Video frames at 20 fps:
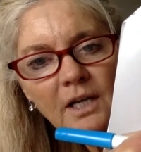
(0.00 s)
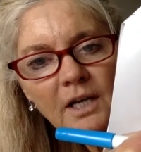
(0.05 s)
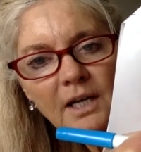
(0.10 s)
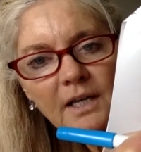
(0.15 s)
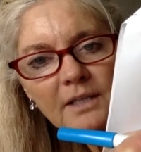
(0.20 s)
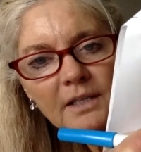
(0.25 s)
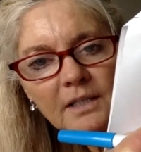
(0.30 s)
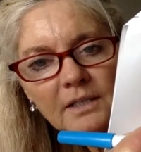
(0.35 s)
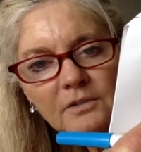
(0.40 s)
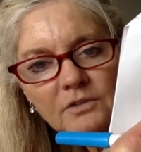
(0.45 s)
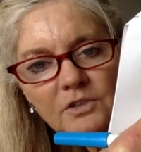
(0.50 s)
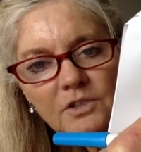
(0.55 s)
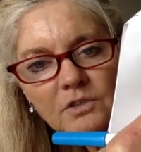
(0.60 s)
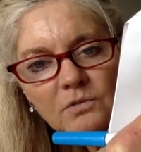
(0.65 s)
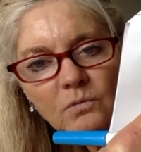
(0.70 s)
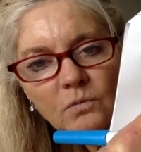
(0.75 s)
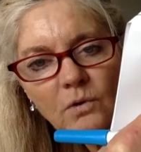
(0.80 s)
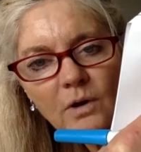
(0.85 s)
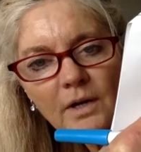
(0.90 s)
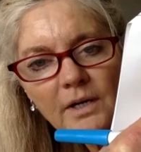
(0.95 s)
And then there's
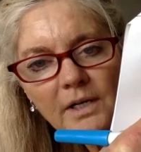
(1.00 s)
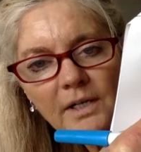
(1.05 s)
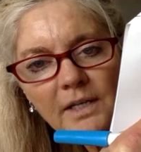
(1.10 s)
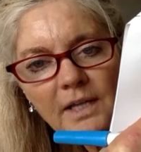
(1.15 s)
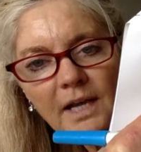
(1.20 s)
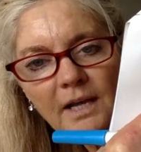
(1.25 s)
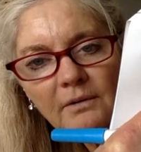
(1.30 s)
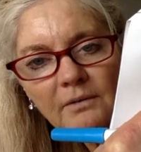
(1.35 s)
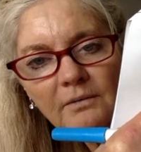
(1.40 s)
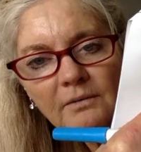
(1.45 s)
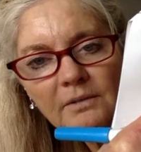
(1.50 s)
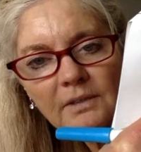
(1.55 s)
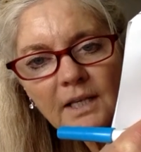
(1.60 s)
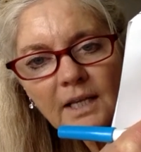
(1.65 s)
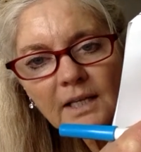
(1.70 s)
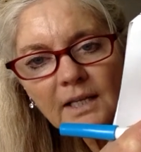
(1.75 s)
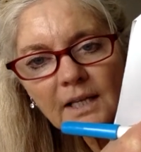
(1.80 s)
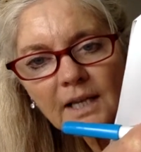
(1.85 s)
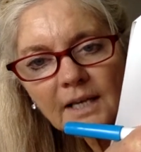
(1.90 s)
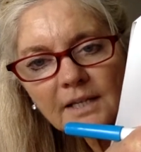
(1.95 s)
just 1 in that
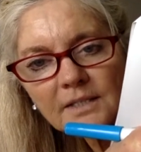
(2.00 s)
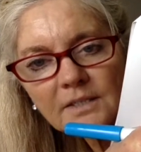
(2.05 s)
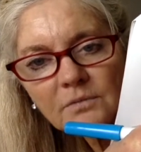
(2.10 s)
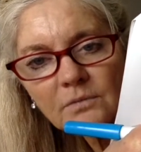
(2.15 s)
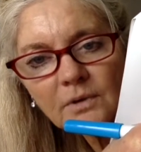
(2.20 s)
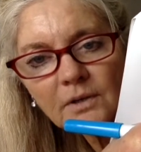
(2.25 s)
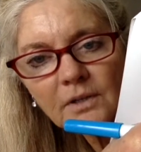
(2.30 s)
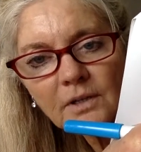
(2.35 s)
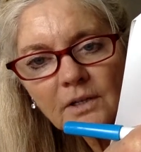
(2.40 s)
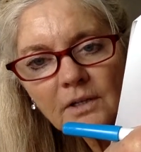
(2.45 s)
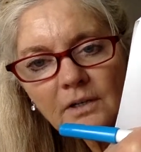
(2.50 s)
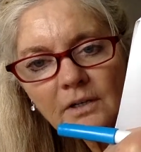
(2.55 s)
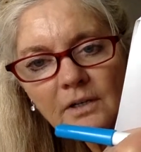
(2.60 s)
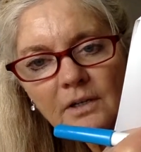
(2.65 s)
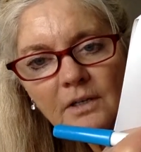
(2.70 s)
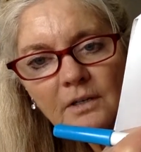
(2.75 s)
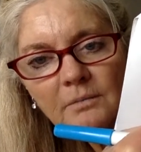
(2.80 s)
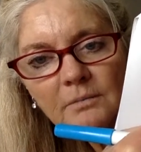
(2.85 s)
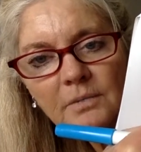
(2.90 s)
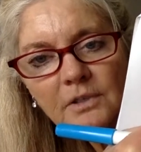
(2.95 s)
last one there,
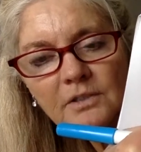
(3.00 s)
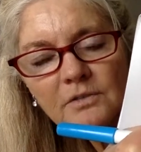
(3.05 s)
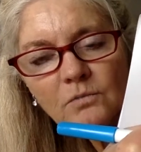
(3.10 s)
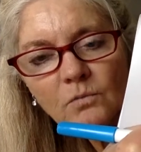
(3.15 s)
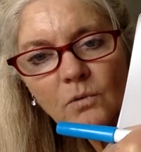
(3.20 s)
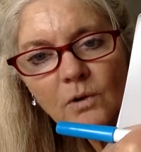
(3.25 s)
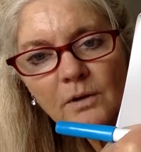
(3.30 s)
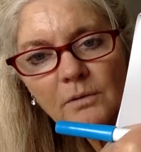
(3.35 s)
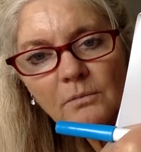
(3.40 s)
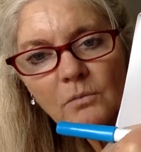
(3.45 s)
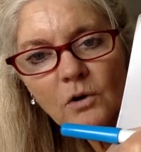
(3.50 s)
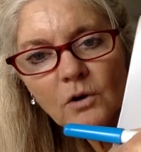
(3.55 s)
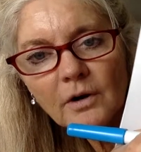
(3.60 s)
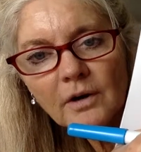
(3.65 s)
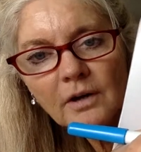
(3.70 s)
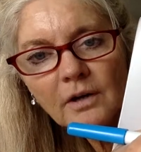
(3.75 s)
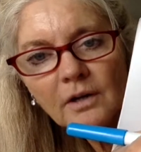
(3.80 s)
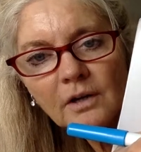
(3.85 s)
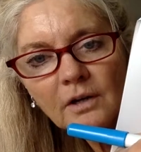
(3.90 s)
plus 1 more,